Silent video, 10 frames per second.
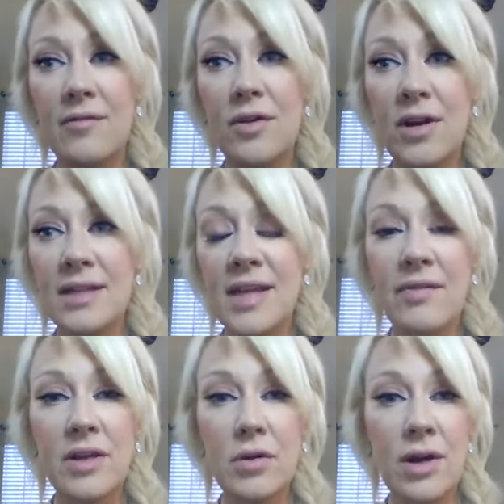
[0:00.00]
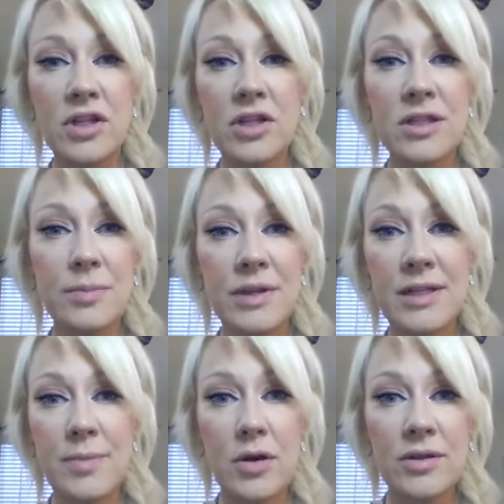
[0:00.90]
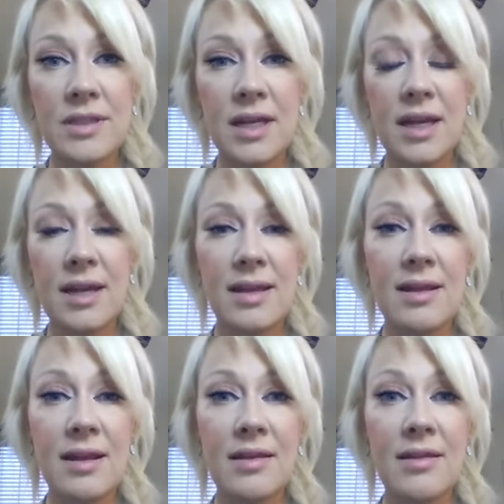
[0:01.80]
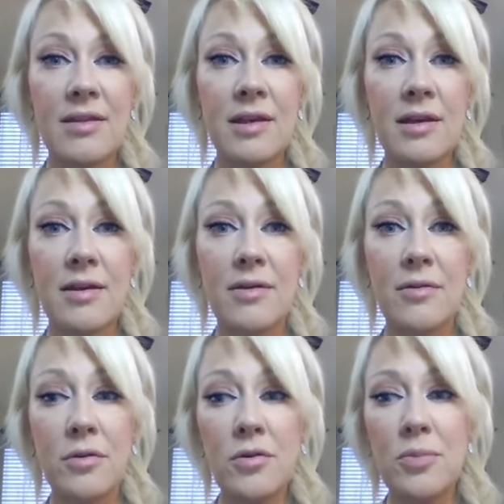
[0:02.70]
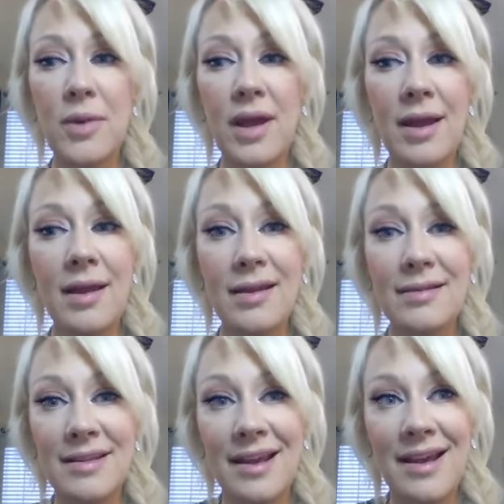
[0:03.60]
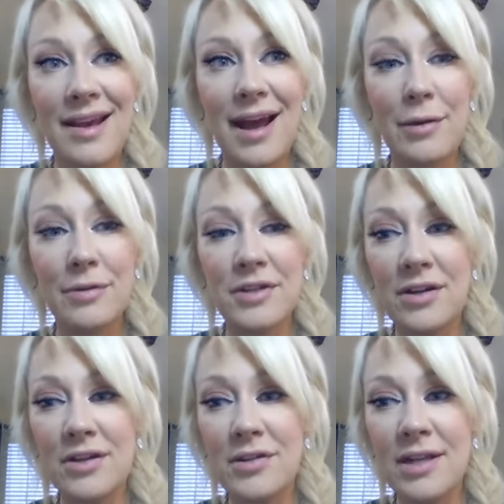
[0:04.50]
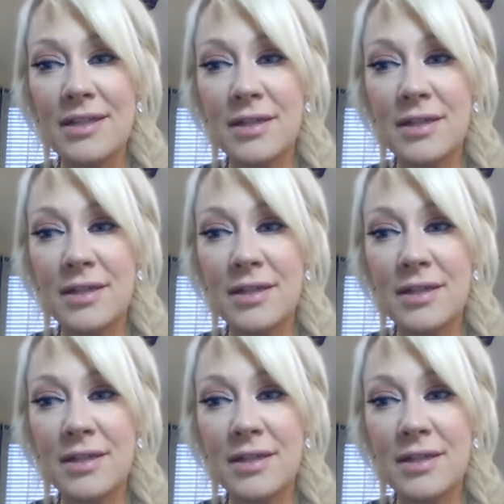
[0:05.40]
If you guys have any questions, please post it in the group, and I will talk to you guys